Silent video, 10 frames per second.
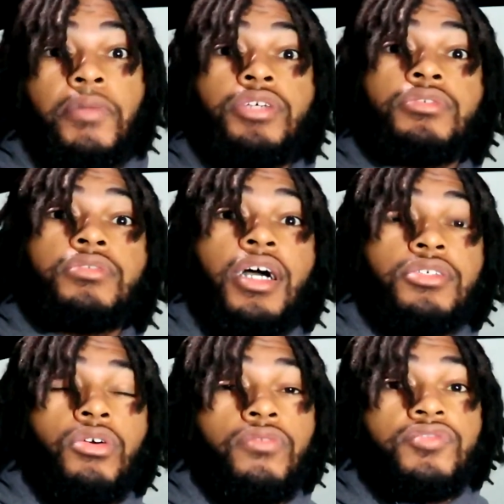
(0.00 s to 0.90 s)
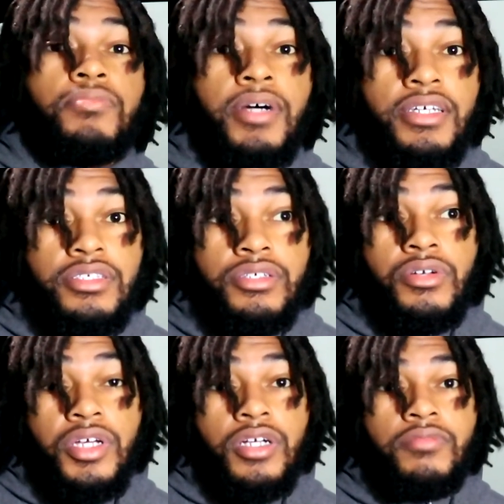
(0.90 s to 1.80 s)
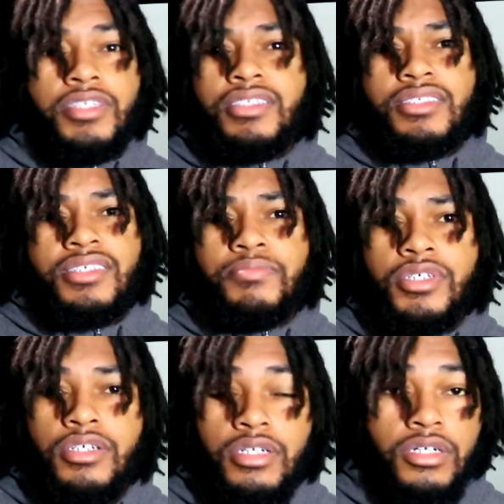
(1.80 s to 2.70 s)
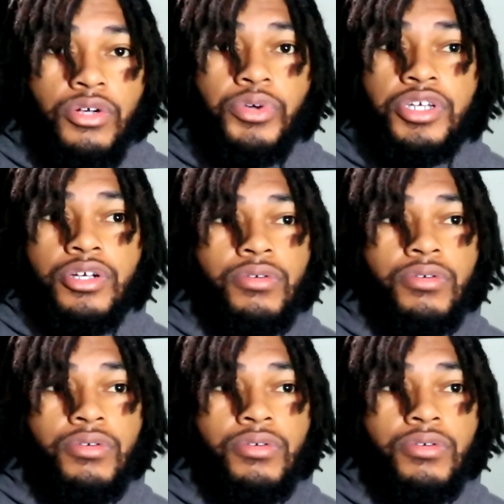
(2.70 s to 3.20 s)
make sure you guys go over to my Instagram and just send me a quick